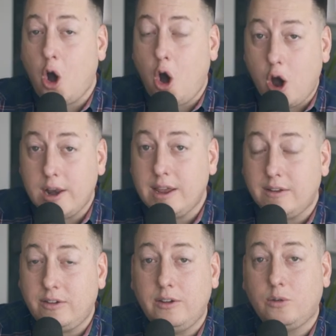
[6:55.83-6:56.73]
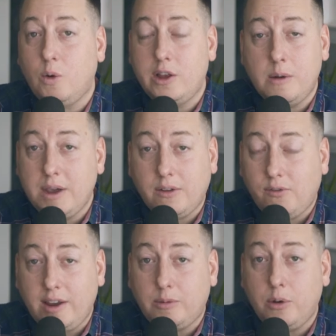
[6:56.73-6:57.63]
audiences, whether it be in
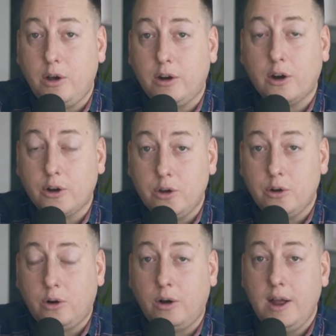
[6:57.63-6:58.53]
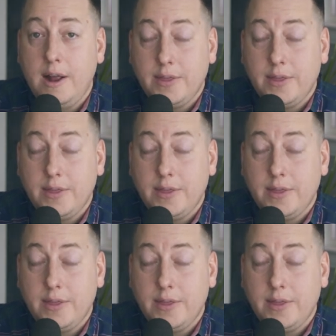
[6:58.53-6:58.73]
Facebook or Google,